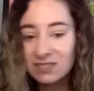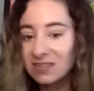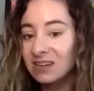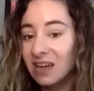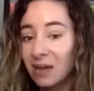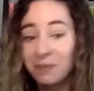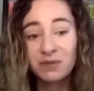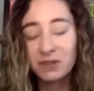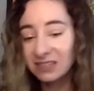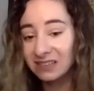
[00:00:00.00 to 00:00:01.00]
It can happen
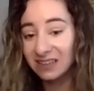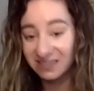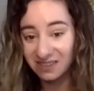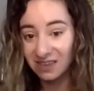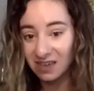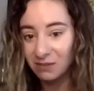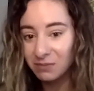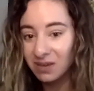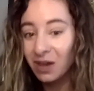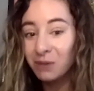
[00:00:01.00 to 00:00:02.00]
really late in the
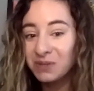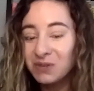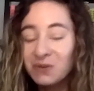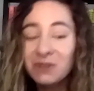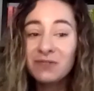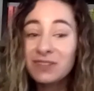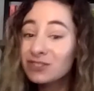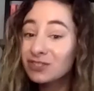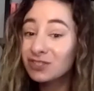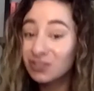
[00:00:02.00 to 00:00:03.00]
game, but you can feel
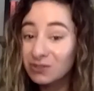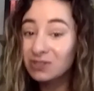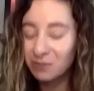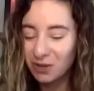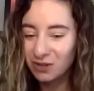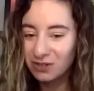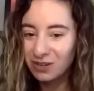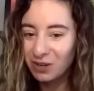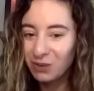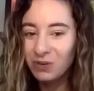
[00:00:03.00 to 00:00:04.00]
just so smart
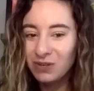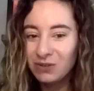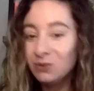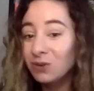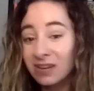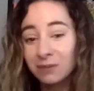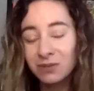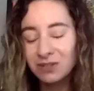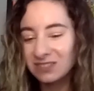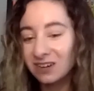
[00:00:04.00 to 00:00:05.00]
when you are able
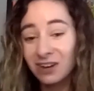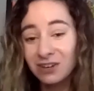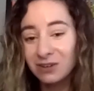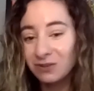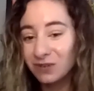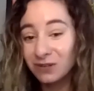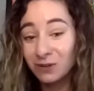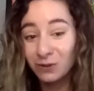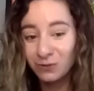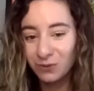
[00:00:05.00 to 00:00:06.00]
to tug your reader
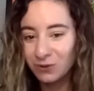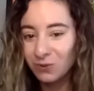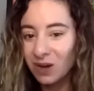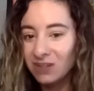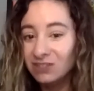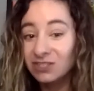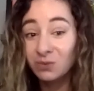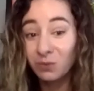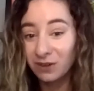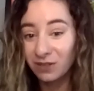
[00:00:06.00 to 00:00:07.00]
through on just
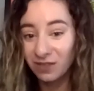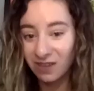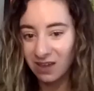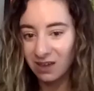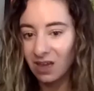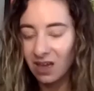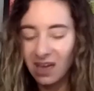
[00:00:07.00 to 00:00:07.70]
one thing.